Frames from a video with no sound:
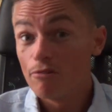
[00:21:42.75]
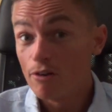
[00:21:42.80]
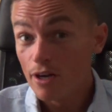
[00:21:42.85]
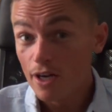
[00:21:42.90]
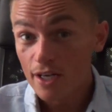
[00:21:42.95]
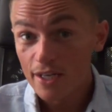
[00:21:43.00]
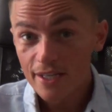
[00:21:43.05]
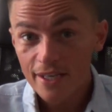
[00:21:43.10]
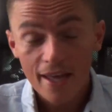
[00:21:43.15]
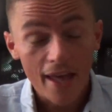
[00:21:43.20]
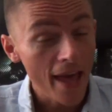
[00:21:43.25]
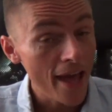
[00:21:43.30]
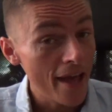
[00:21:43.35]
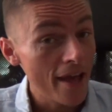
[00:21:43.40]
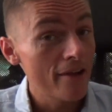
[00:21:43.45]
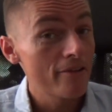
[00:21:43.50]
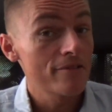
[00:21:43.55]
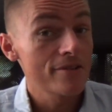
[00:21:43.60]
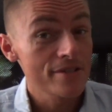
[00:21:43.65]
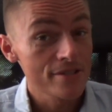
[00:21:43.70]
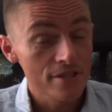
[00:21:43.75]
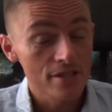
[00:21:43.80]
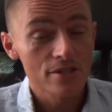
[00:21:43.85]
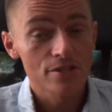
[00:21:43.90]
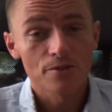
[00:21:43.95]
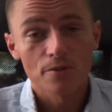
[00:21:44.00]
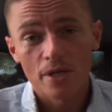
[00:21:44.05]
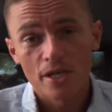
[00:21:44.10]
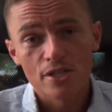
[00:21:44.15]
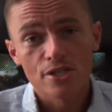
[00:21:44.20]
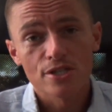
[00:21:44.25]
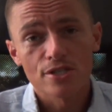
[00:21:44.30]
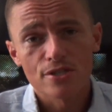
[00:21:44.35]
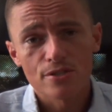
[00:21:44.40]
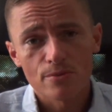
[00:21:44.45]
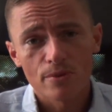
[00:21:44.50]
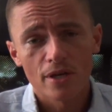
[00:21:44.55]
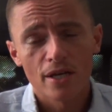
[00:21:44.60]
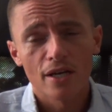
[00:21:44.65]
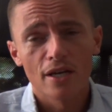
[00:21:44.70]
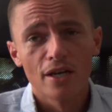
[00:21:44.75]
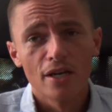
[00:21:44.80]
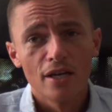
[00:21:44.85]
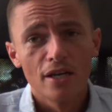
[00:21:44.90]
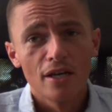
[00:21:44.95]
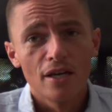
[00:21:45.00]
really hairy situations where